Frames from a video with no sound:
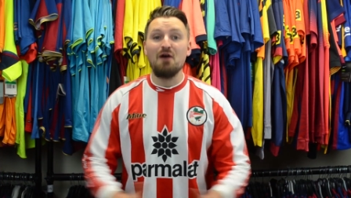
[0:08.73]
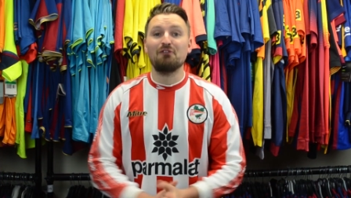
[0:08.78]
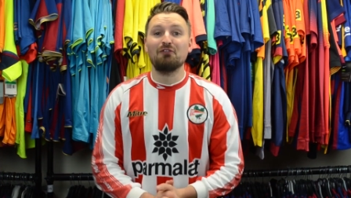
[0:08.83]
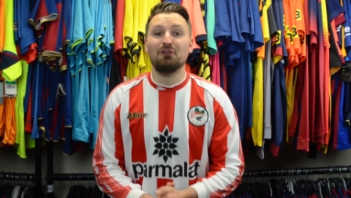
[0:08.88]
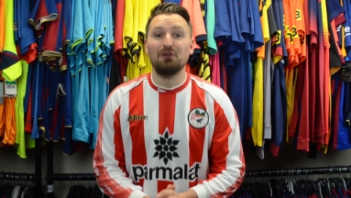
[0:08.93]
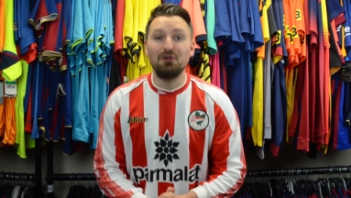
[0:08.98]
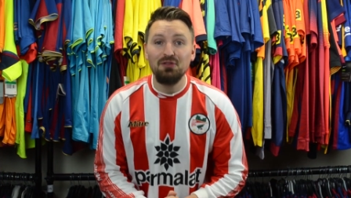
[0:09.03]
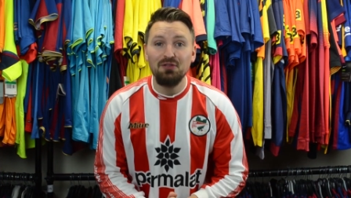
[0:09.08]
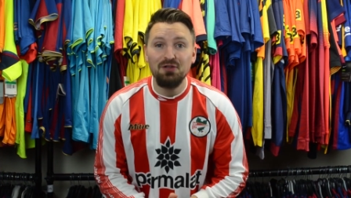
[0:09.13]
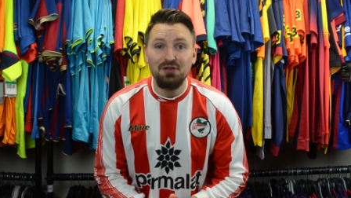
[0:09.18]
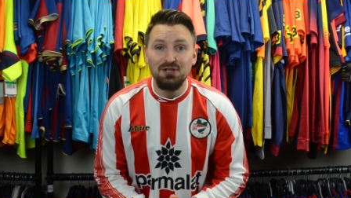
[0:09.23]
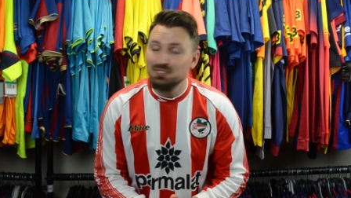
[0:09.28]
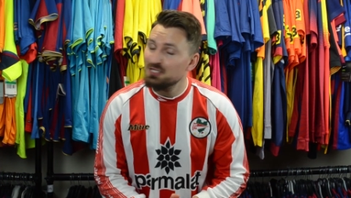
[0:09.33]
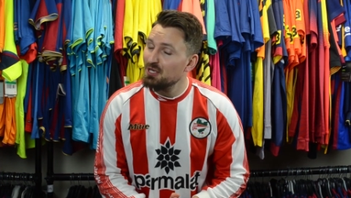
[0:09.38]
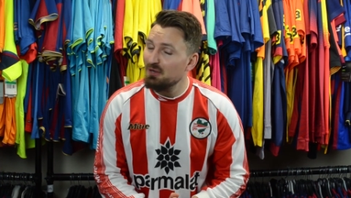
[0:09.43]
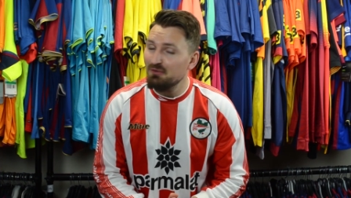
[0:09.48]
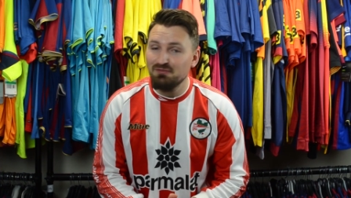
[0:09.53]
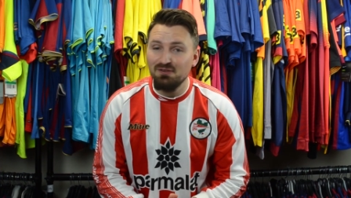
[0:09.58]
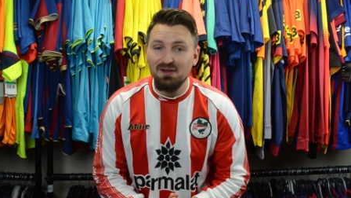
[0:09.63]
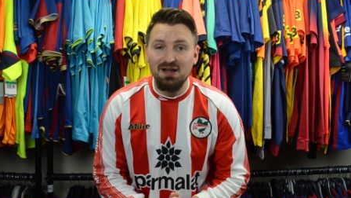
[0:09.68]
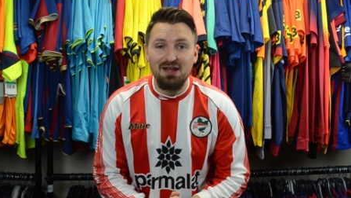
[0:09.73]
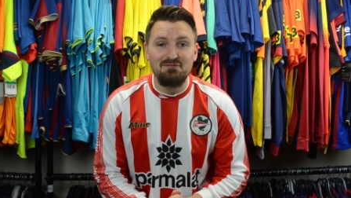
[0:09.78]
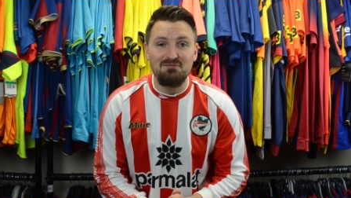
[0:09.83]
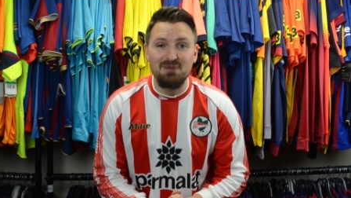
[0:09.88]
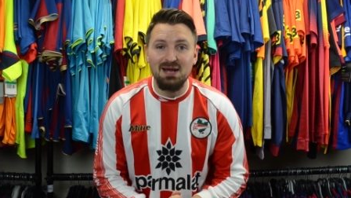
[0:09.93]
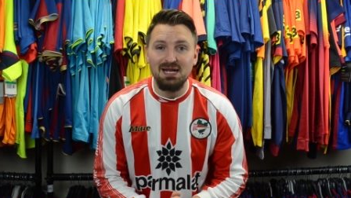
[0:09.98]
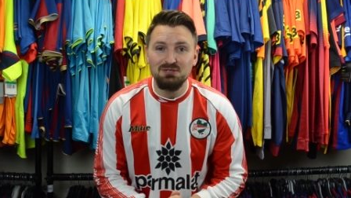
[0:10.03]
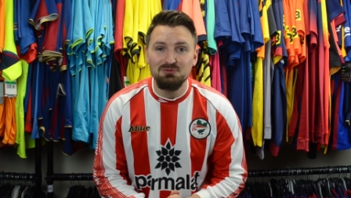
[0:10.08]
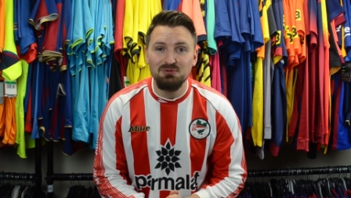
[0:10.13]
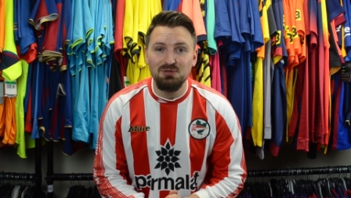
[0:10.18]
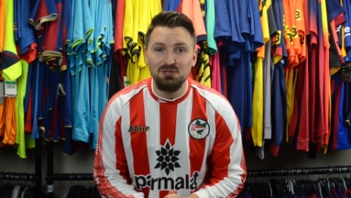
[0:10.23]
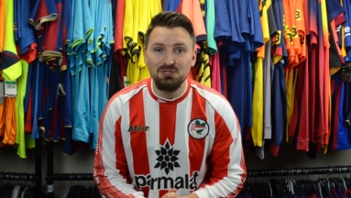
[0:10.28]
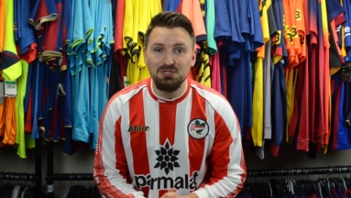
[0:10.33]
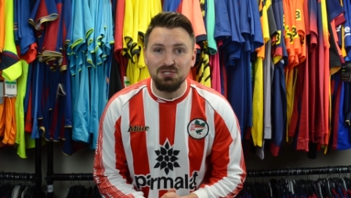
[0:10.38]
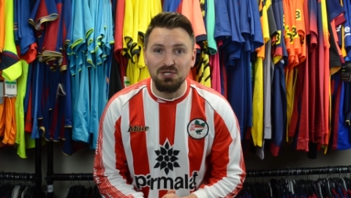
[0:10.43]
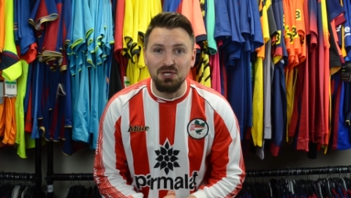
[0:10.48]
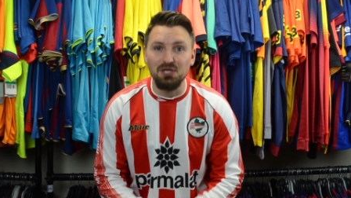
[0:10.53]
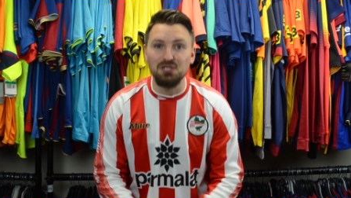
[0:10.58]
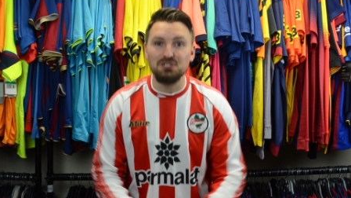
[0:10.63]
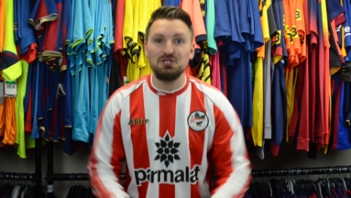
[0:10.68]
for another top five match worn
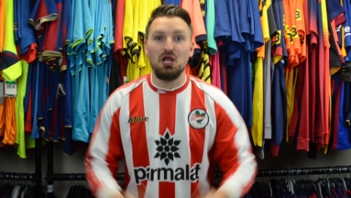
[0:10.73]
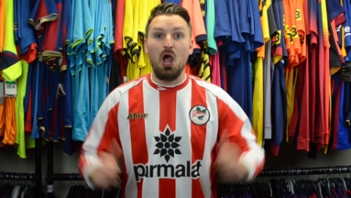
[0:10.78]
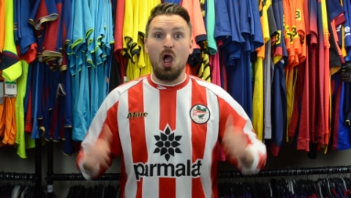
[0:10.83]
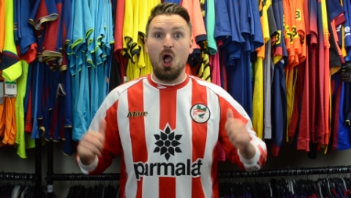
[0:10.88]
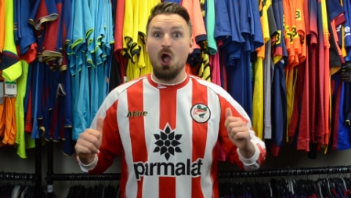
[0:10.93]
shirts.